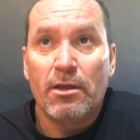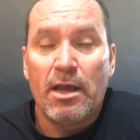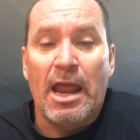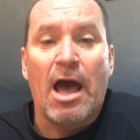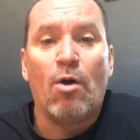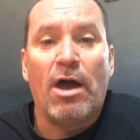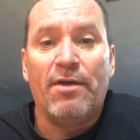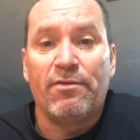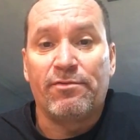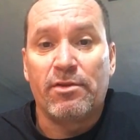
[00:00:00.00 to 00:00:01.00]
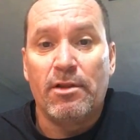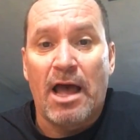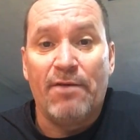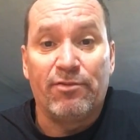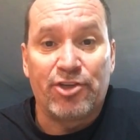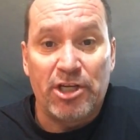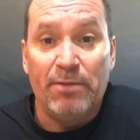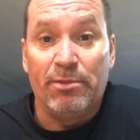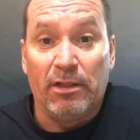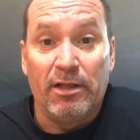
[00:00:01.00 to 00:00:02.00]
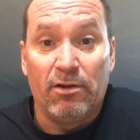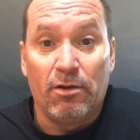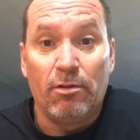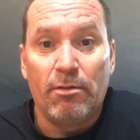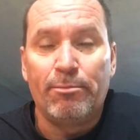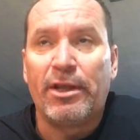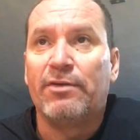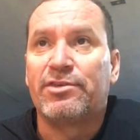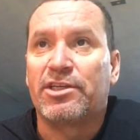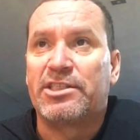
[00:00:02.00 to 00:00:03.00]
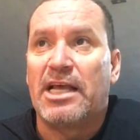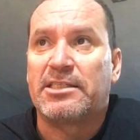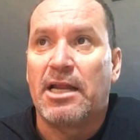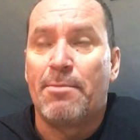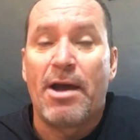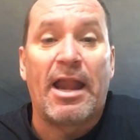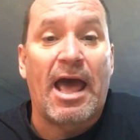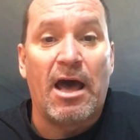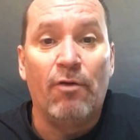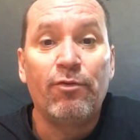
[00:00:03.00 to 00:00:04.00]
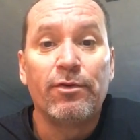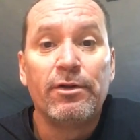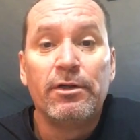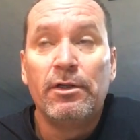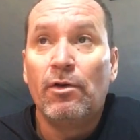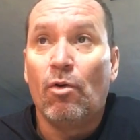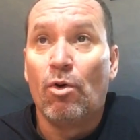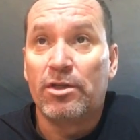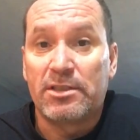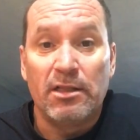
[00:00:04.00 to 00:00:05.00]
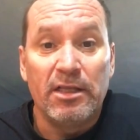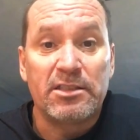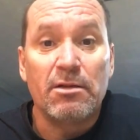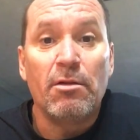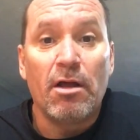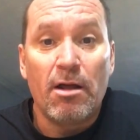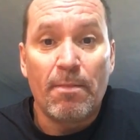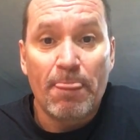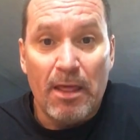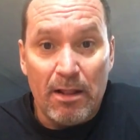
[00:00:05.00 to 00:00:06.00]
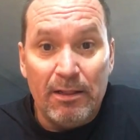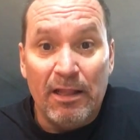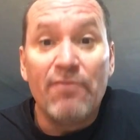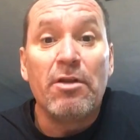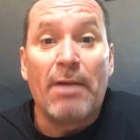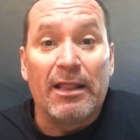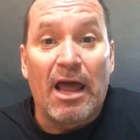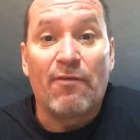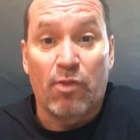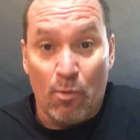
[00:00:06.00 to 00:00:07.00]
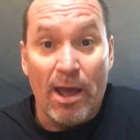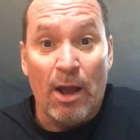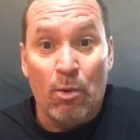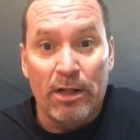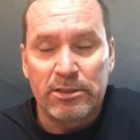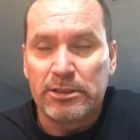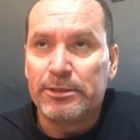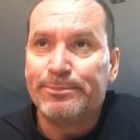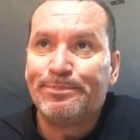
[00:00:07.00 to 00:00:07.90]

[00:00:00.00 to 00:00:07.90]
and how I've achieved the little bit of success that I might have, or at least living my life the way I want to.